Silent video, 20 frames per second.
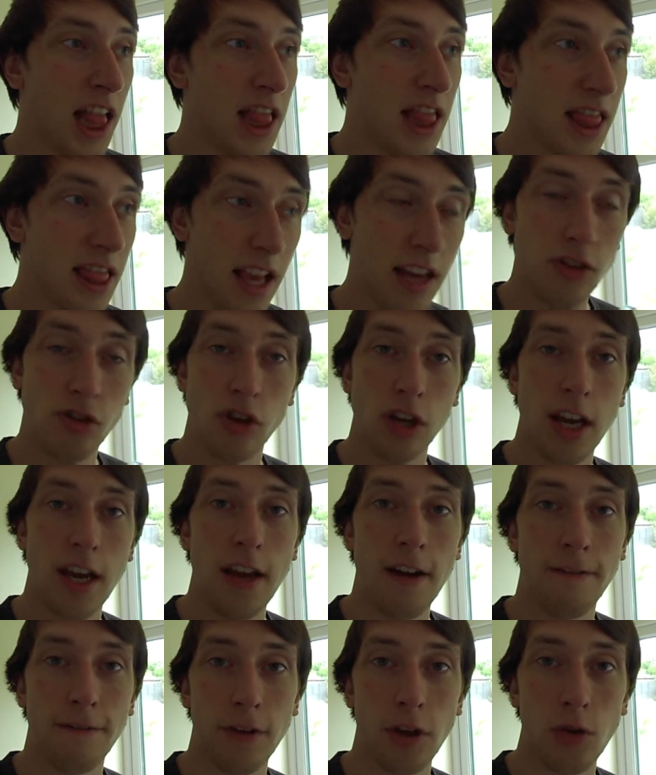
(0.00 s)

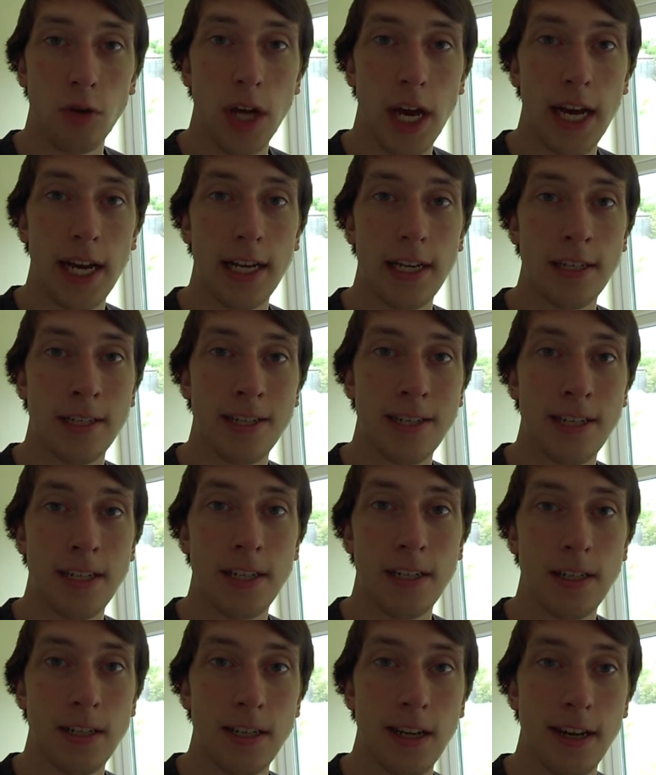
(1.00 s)
literally a few days,
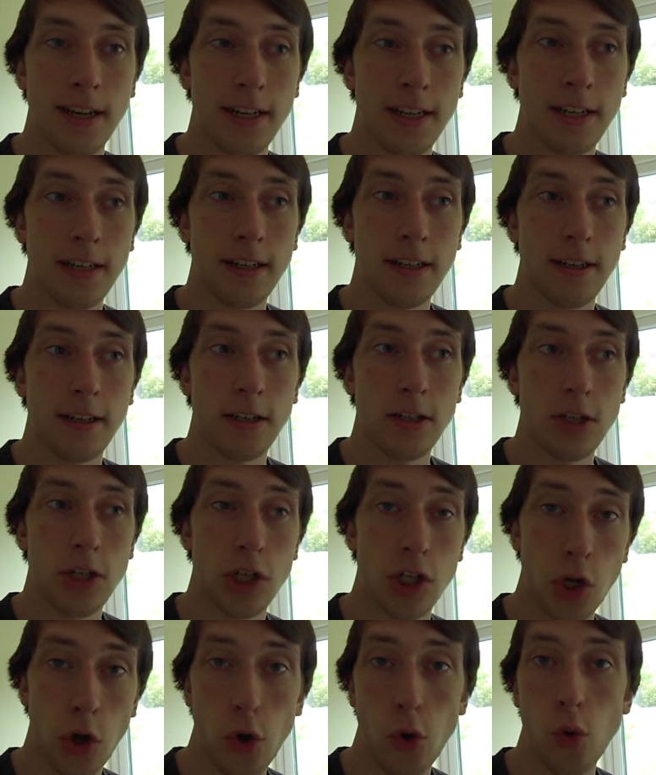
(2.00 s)
like
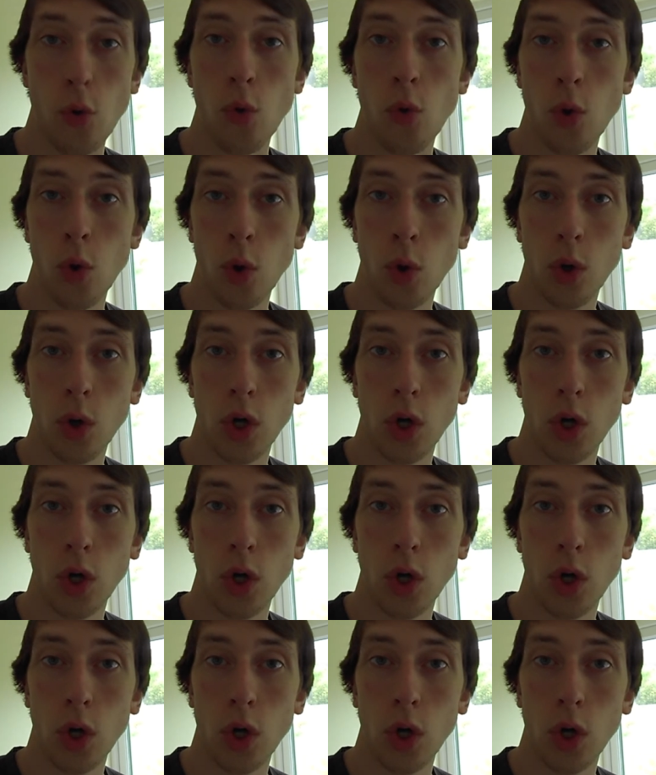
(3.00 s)
two.